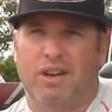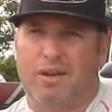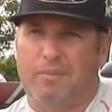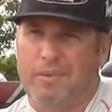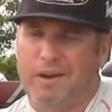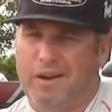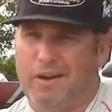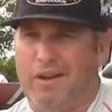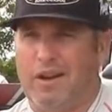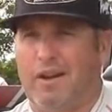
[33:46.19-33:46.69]
I
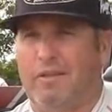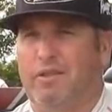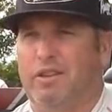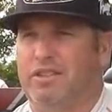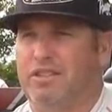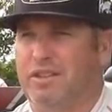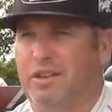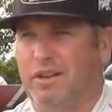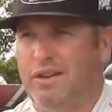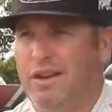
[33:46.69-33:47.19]
mean,
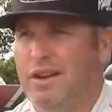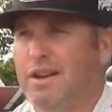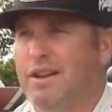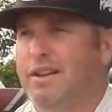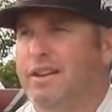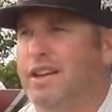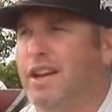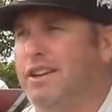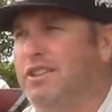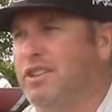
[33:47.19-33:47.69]
obviously
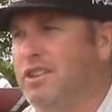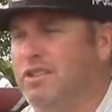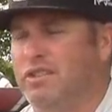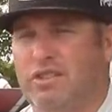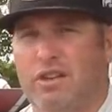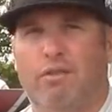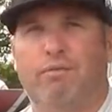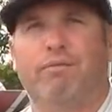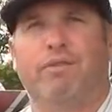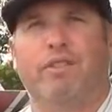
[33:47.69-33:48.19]
catching
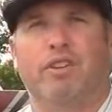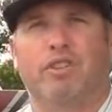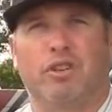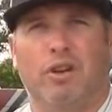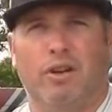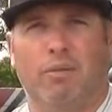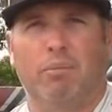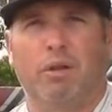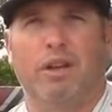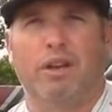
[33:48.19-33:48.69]
some fish
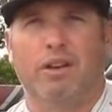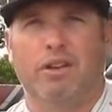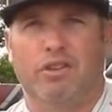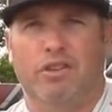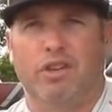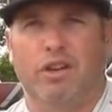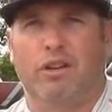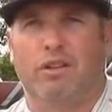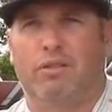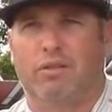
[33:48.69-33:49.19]
on a bladed
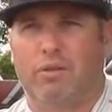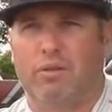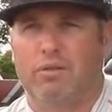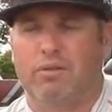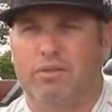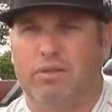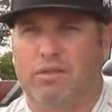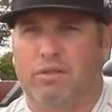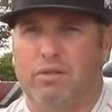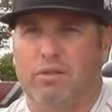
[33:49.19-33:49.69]
jig
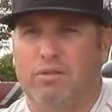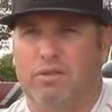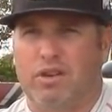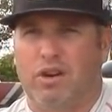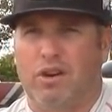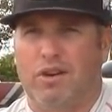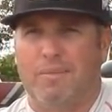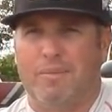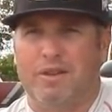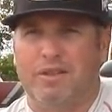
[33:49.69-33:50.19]
through
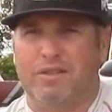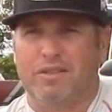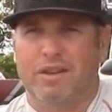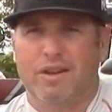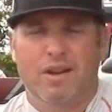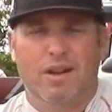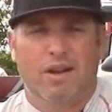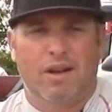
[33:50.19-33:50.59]
tournaments,